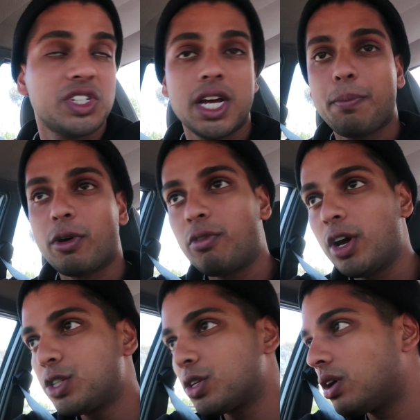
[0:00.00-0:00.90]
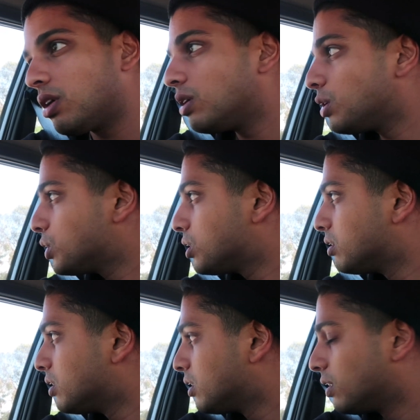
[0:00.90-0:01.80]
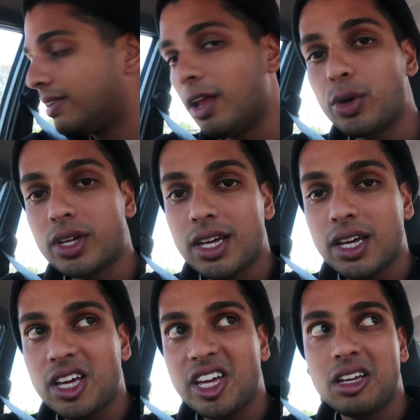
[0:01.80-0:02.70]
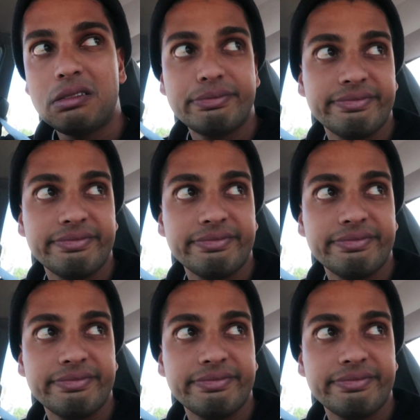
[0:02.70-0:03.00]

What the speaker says: cheap on retro, low key,